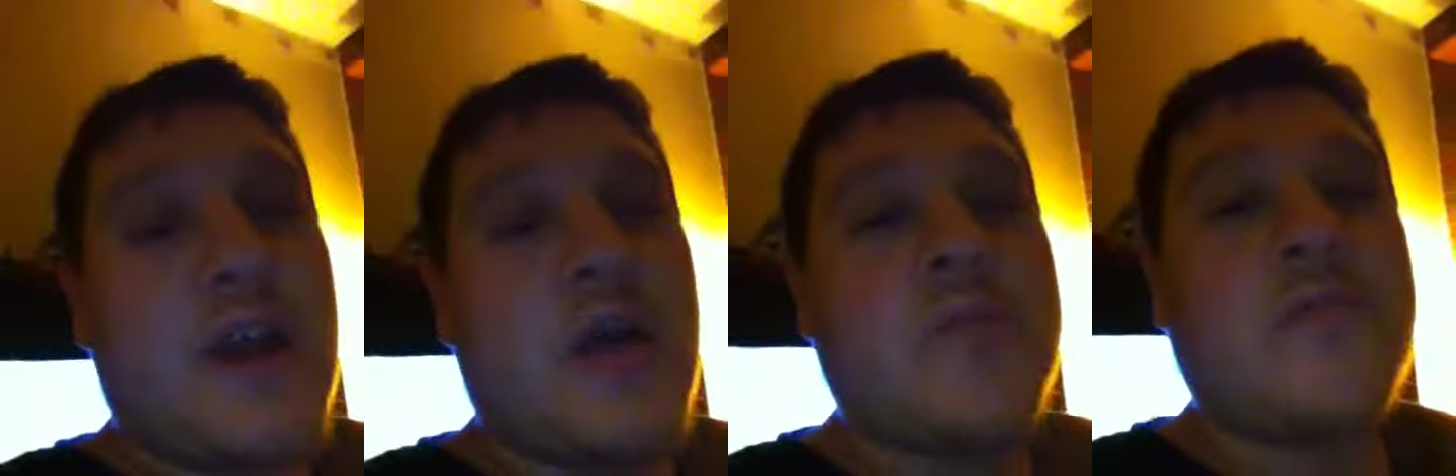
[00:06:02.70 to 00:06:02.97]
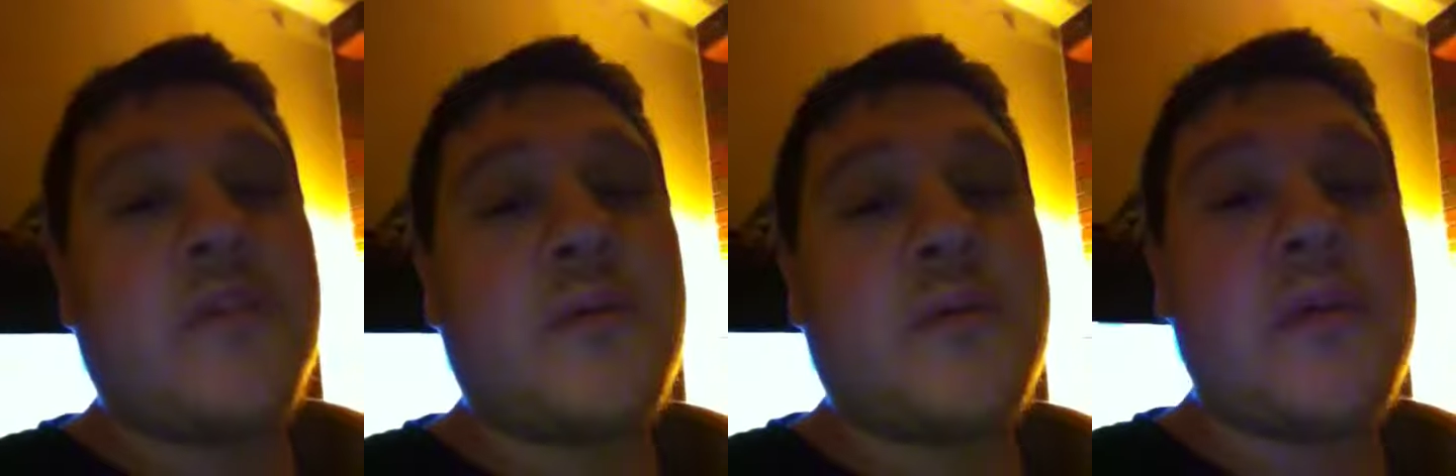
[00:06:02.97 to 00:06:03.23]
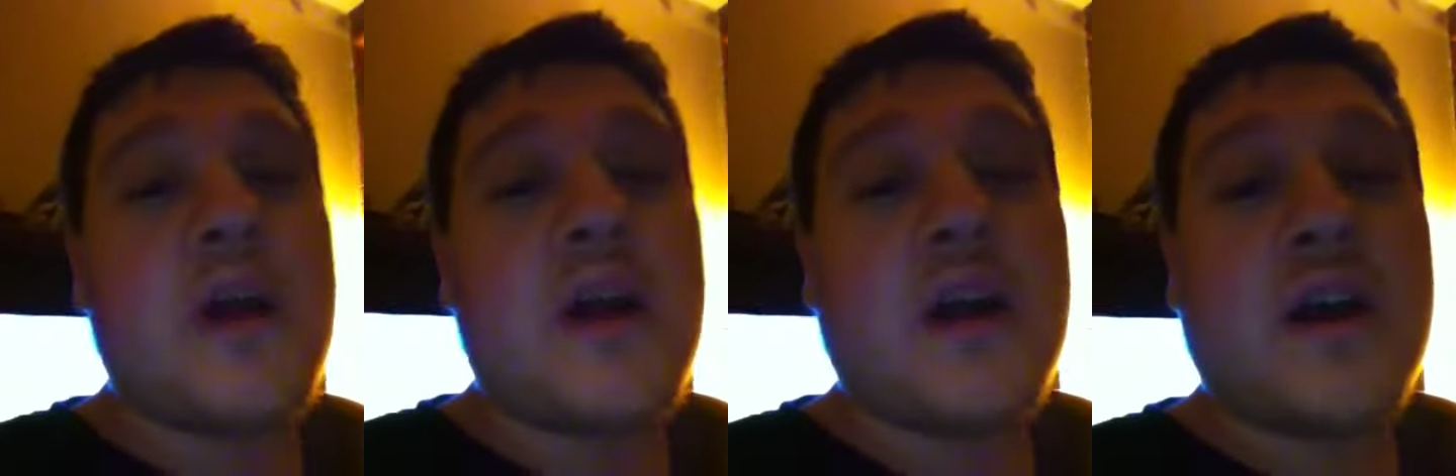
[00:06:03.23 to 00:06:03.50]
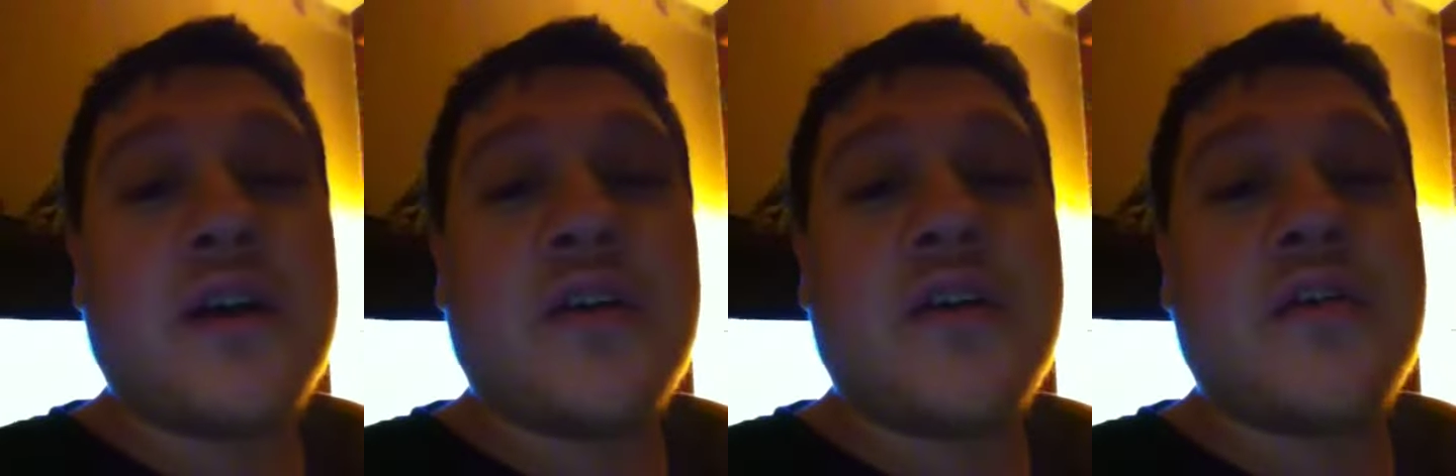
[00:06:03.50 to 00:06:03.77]
hopefully we're not
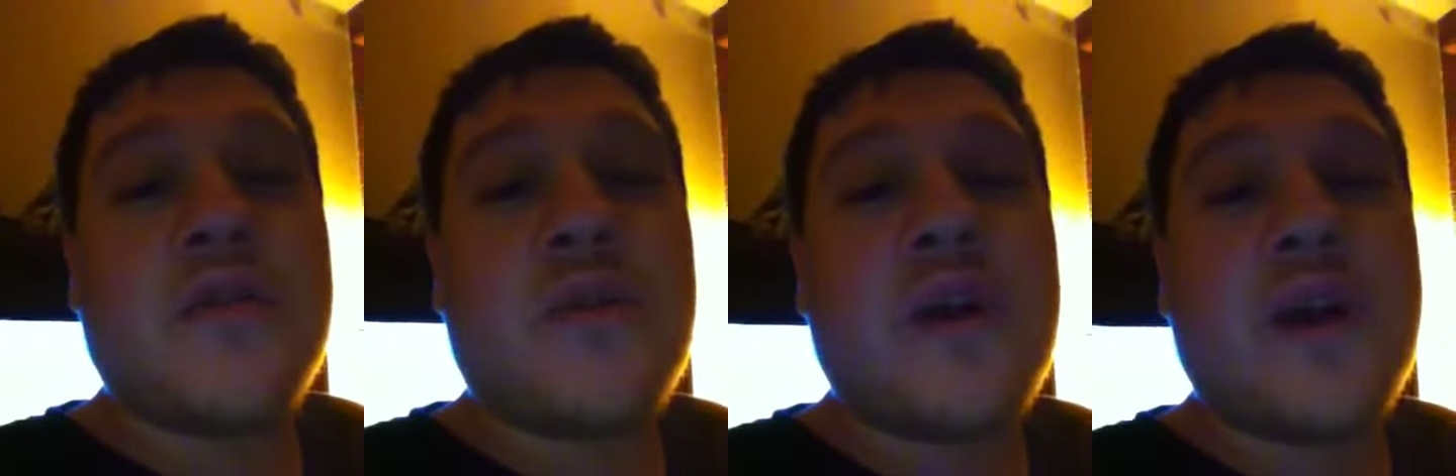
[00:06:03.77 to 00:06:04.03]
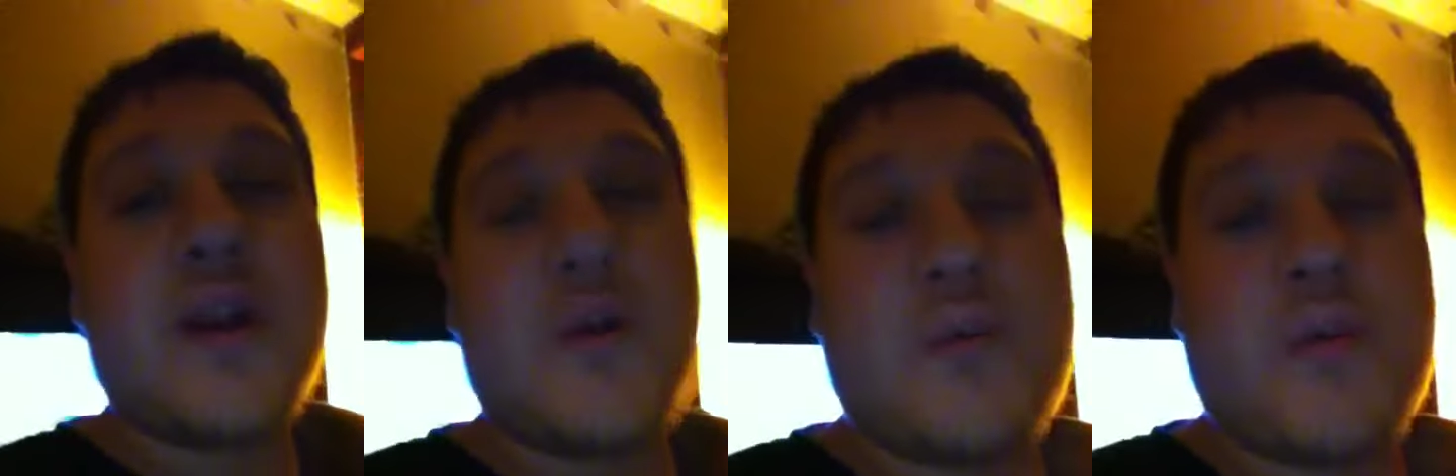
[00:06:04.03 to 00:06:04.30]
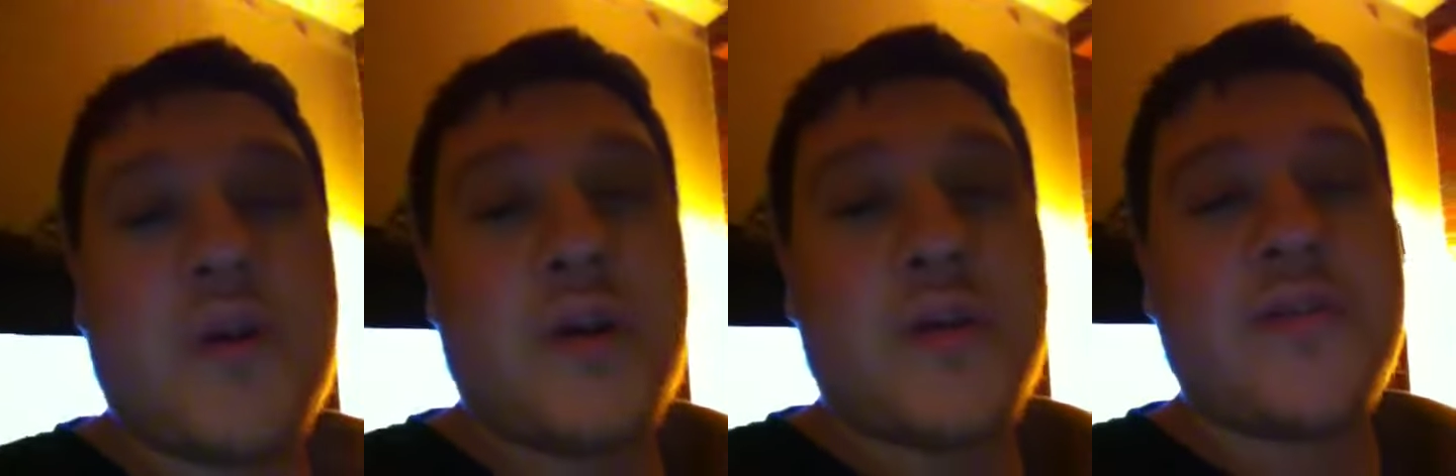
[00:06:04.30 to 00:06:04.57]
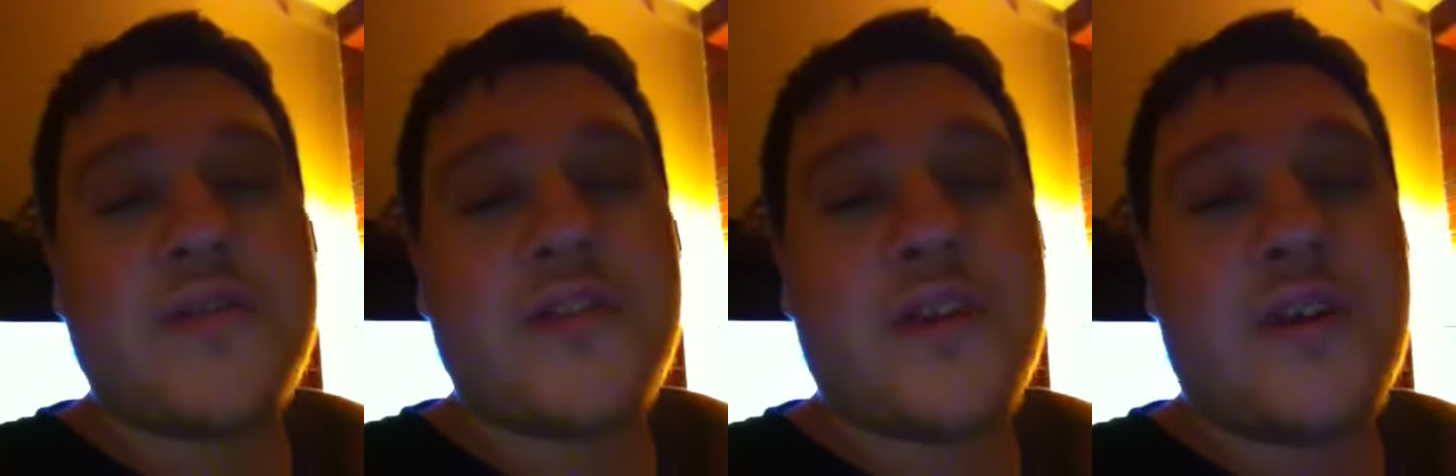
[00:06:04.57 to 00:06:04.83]
under a tornado warning,
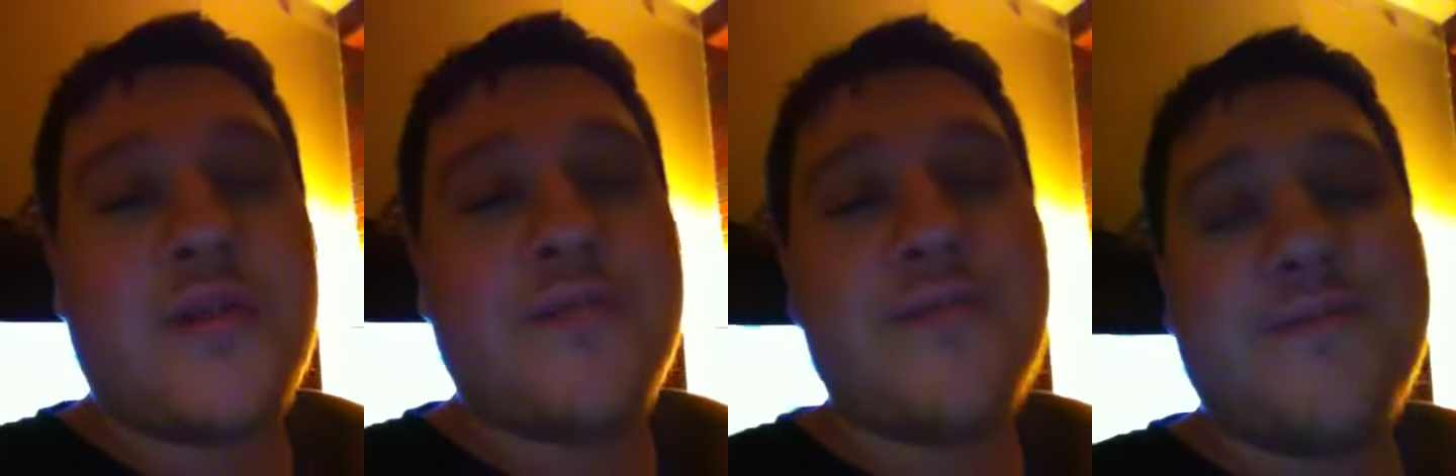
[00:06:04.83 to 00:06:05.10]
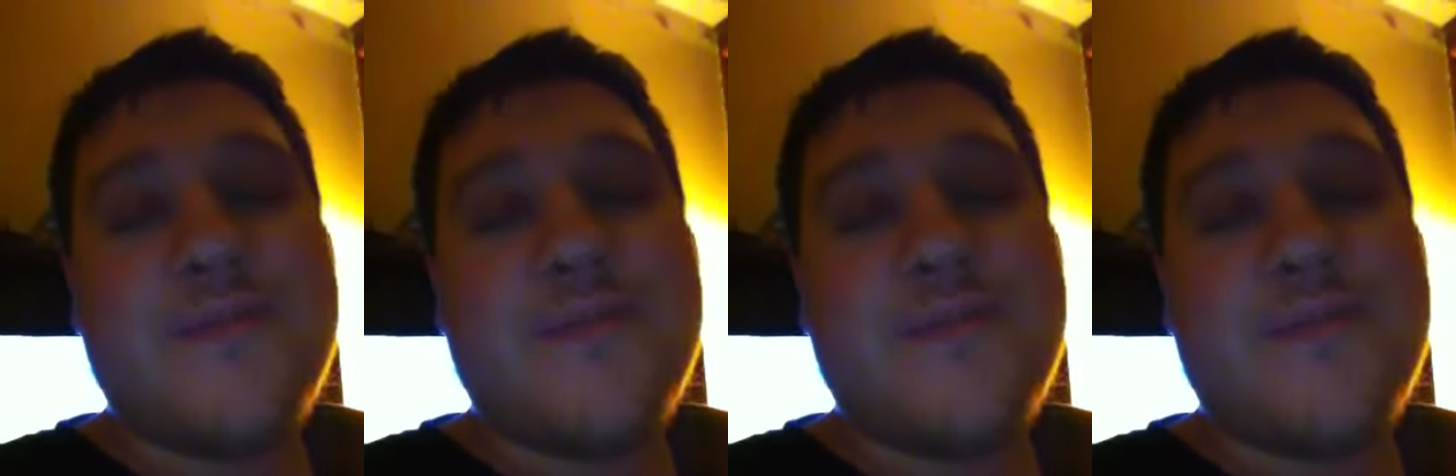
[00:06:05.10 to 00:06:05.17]
so